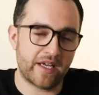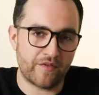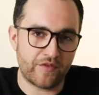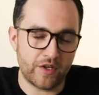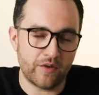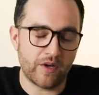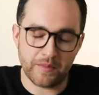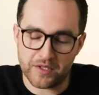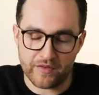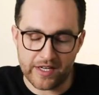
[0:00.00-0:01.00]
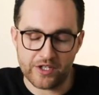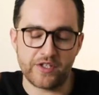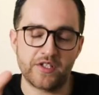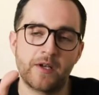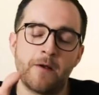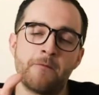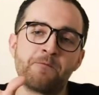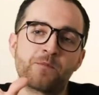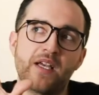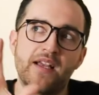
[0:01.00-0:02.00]
make a few observations.
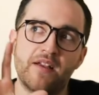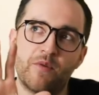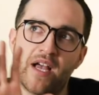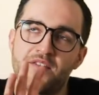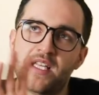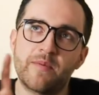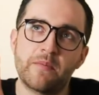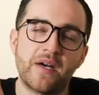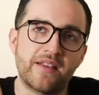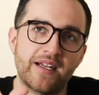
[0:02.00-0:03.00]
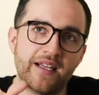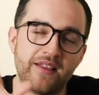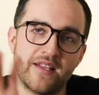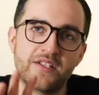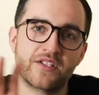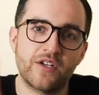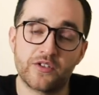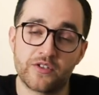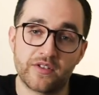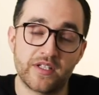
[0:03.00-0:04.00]
It, we have to keep in mind that in this
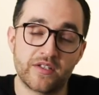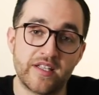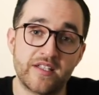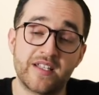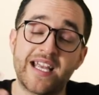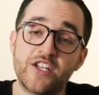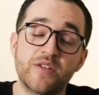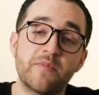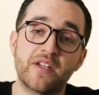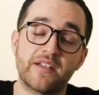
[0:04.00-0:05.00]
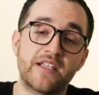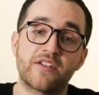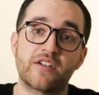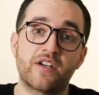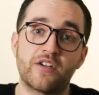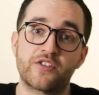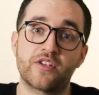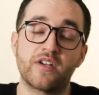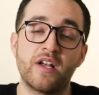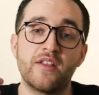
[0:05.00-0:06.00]
culture, in this, in this ancient Middle Eastern
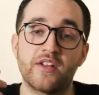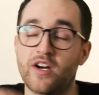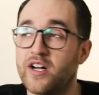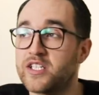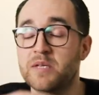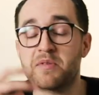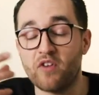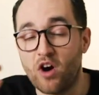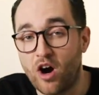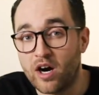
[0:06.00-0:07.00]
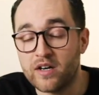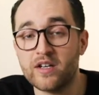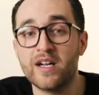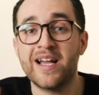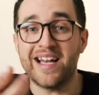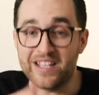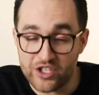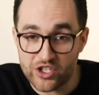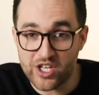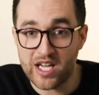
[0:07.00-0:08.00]
culture, the concepts of honor and
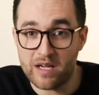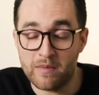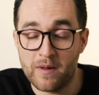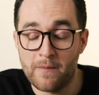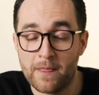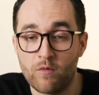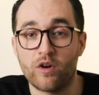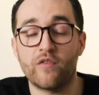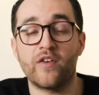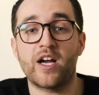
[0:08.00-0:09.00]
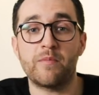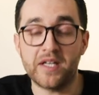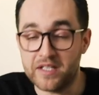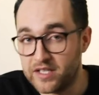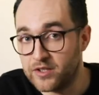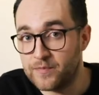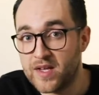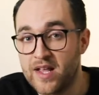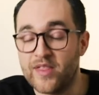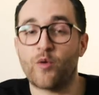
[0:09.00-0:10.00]
shame were a very big deal.
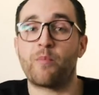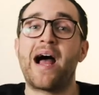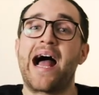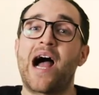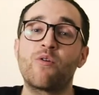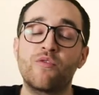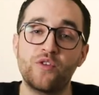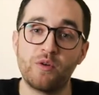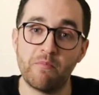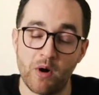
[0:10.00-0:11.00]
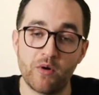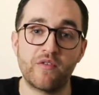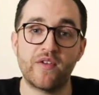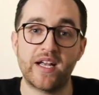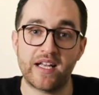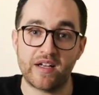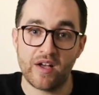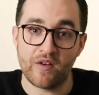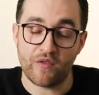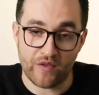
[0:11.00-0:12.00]
They were powerful, motivating
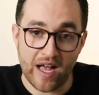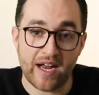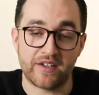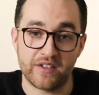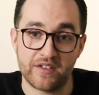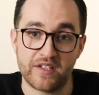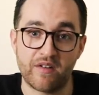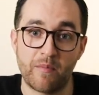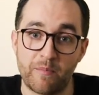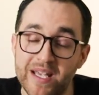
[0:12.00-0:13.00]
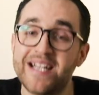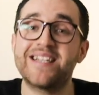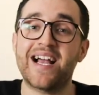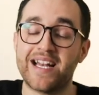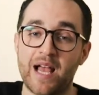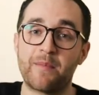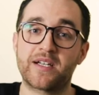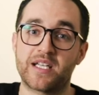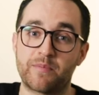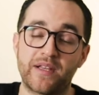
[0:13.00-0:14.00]
factors. There were big
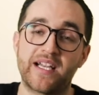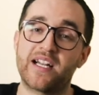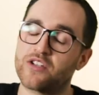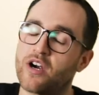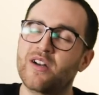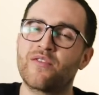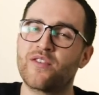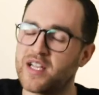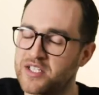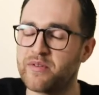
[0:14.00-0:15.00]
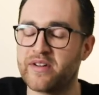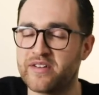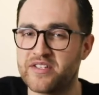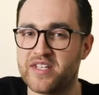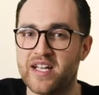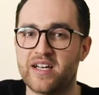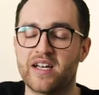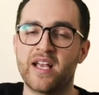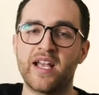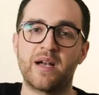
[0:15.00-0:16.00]
dynamics at play, and it's harder for us to understand
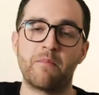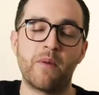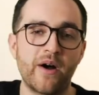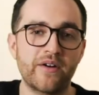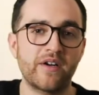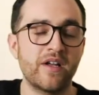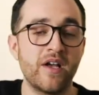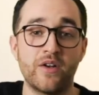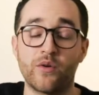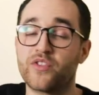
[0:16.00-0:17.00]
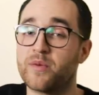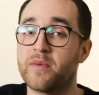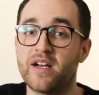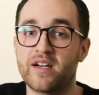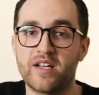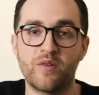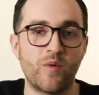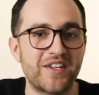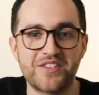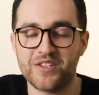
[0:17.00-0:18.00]
in, in a modern North American,
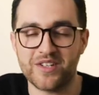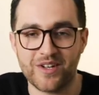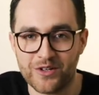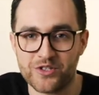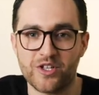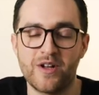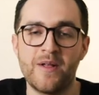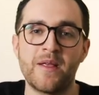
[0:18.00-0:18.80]
Western culture,